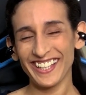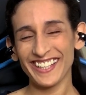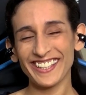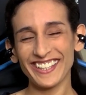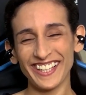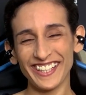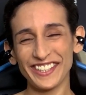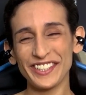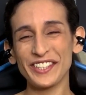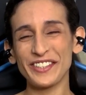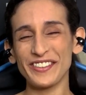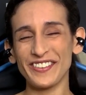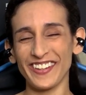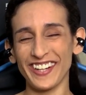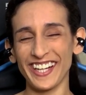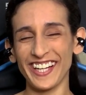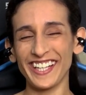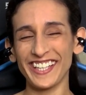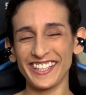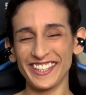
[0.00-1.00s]
Not
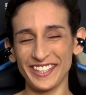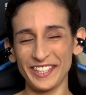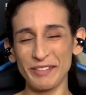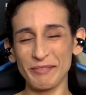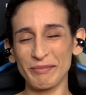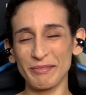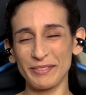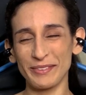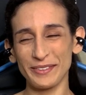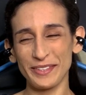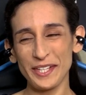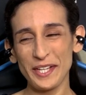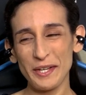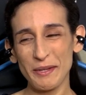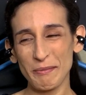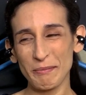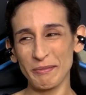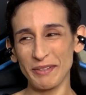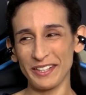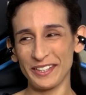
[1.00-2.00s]
quite,
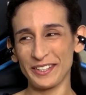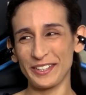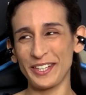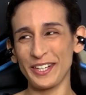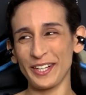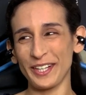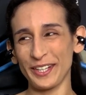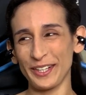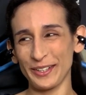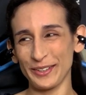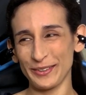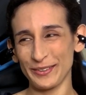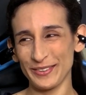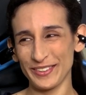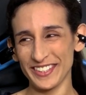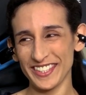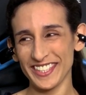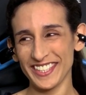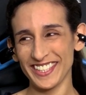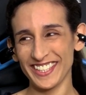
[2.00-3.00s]
but
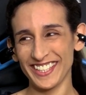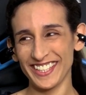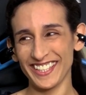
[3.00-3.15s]
close.